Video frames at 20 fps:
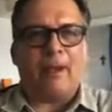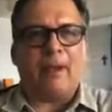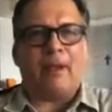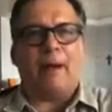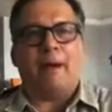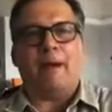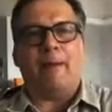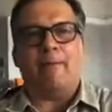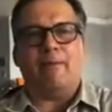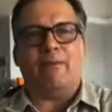
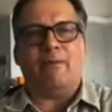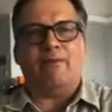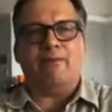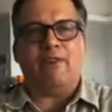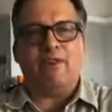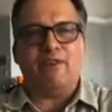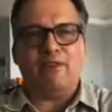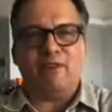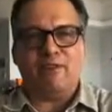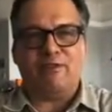I'm
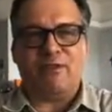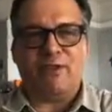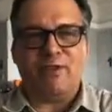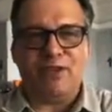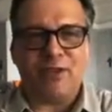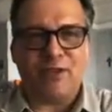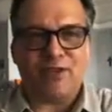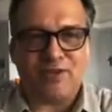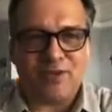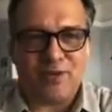54
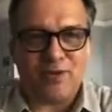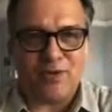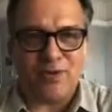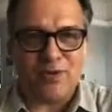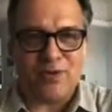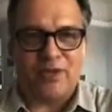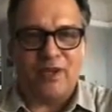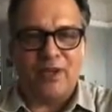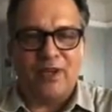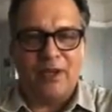years
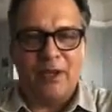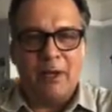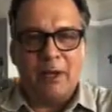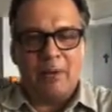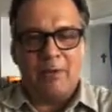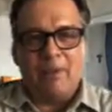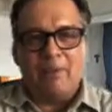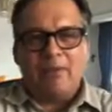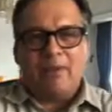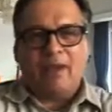old.
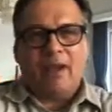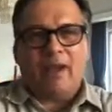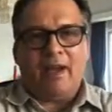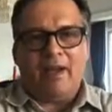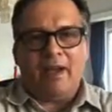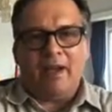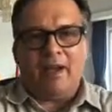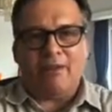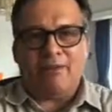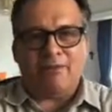I
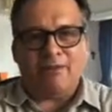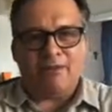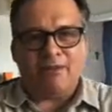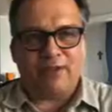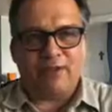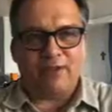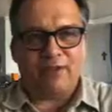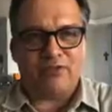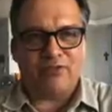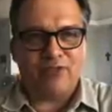have
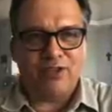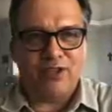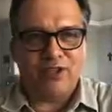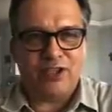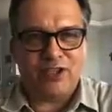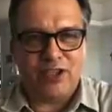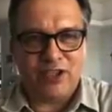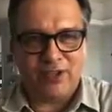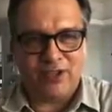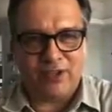3
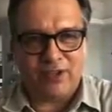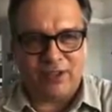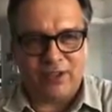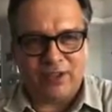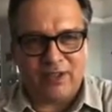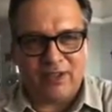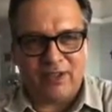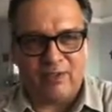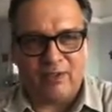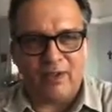
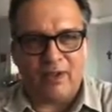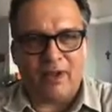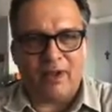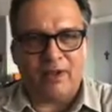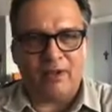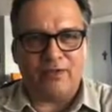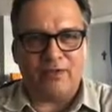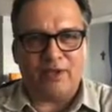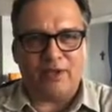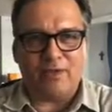children. One
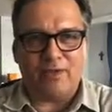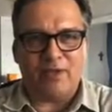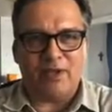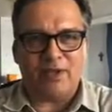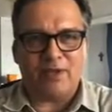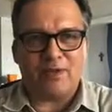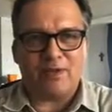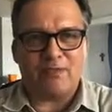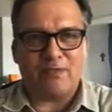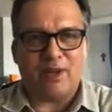of them
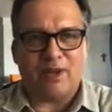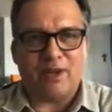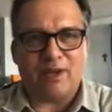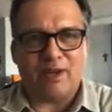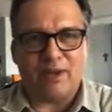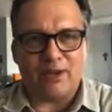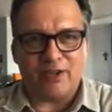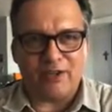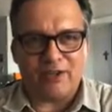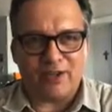is
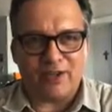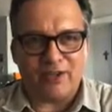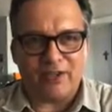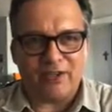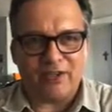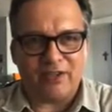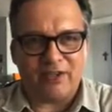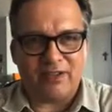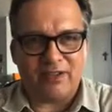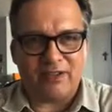
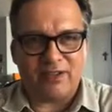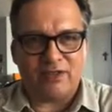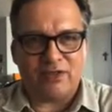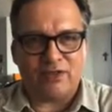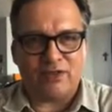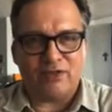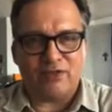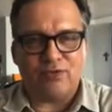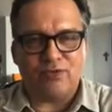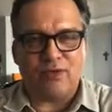biological, and
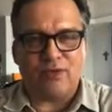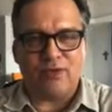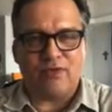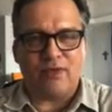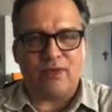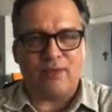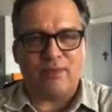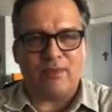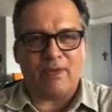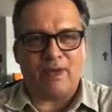2 of
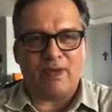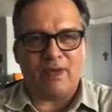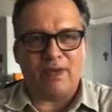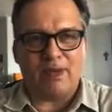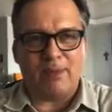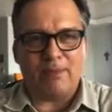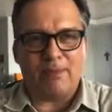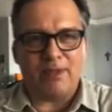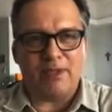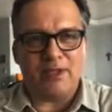them are
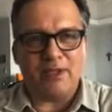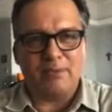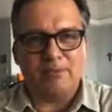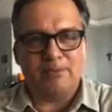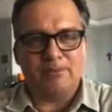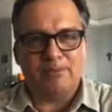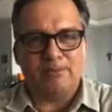adopted.